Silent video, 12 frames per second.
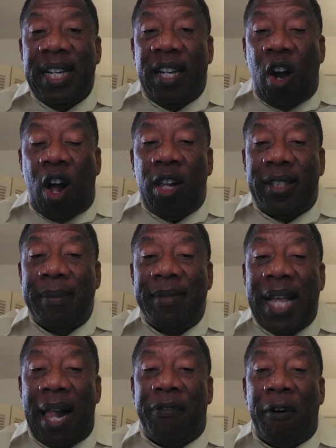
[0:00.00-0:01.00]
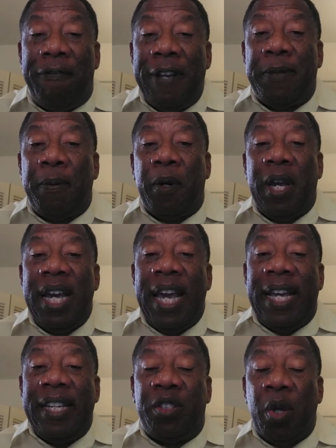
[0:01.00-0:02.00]
calls himself on Facebook
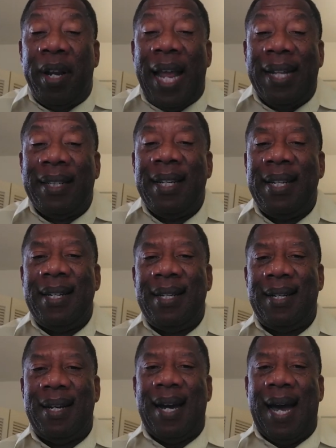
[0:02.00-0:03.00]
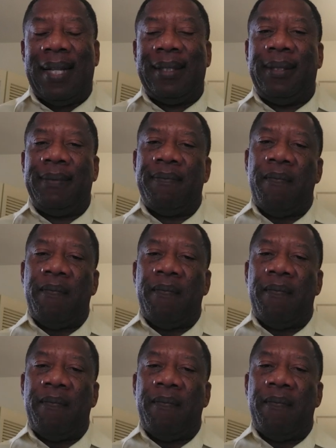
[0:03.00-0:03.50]
a historian, and